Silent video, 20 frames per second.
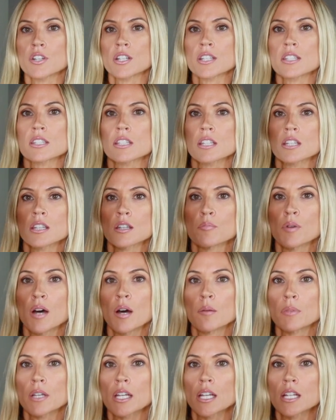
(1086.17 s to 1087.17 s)
you can see the
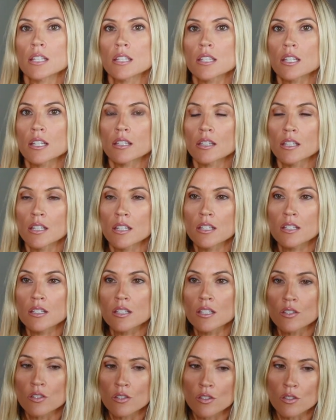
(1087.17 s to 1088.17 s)
pumpkins in
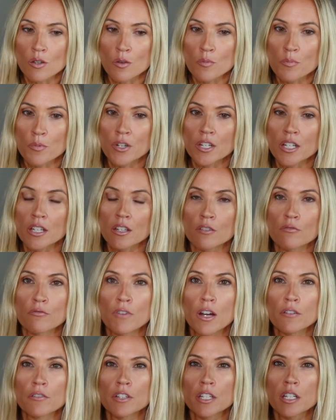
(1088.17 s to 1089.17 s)
this. It's so pretty. They're
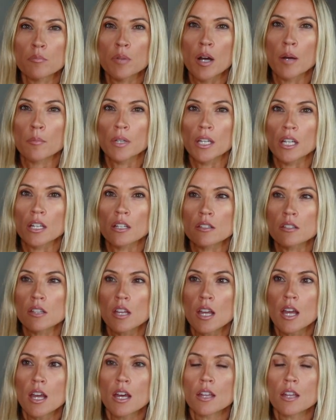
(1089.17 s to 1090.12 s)
velvety pumpkins.